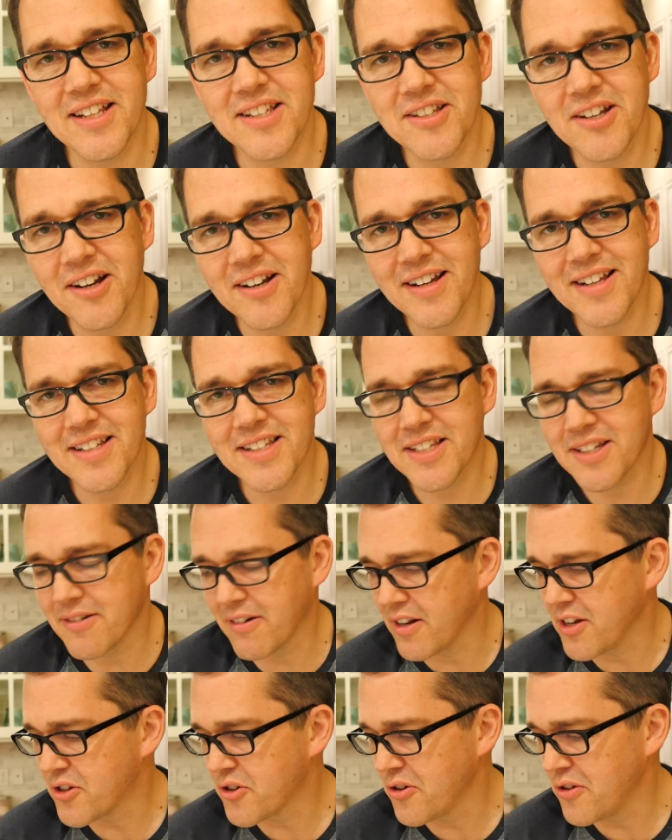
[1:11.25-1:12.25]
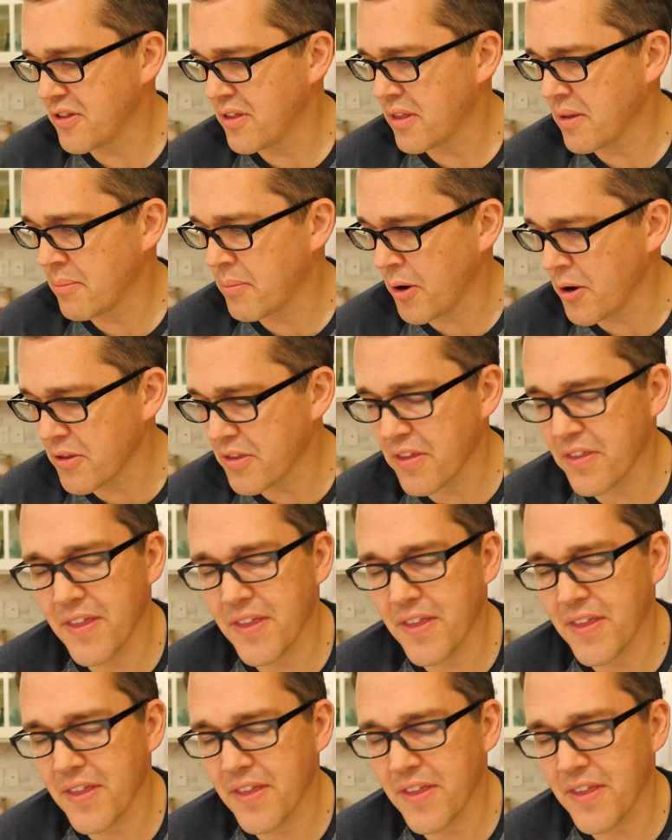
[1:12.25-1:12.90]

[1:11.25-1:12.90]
it's not necessarily true that they're both